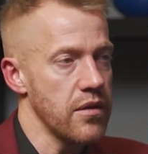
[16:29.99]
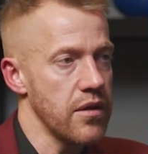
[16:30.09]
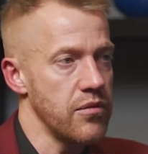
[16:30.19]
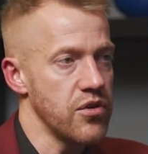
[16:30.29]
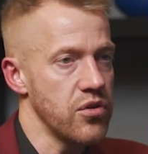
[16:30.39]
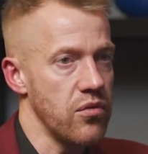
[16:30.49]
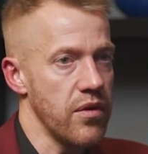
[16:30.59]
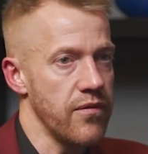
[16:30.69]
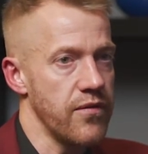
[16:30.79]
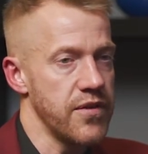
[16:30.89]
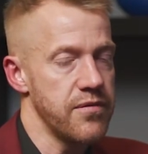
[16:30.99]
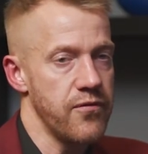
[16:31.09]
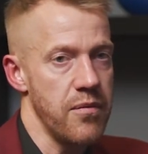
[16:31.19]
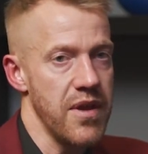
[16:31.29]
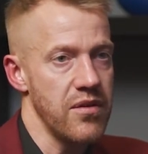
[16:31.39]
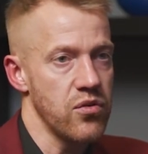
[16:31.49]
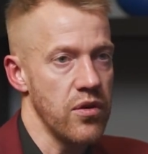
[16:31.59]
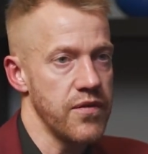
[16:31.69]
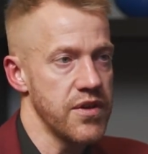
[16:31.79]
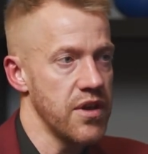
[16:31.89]
It was all a
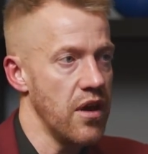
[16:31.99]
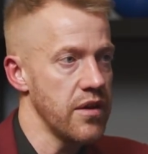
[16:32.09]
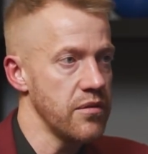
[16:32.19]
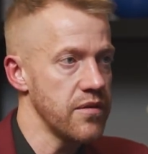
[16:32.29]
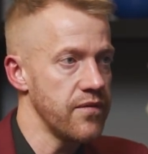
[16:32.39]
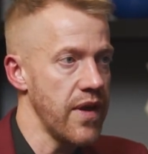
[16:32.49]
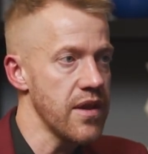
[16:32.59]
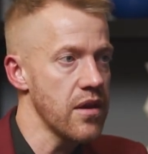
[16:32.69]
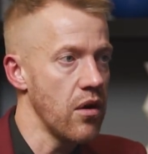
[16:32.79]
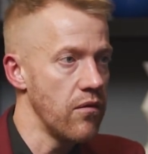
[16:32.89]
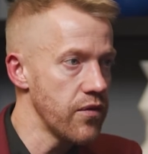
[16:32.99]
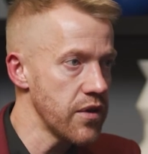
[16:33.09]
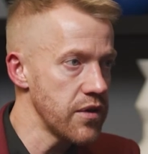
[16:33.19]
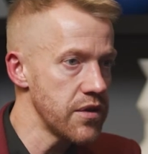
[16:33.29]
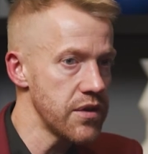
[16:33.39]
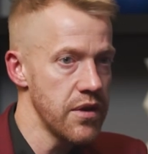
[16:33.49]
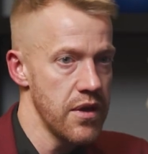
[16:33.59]
facade. It was fake confidence.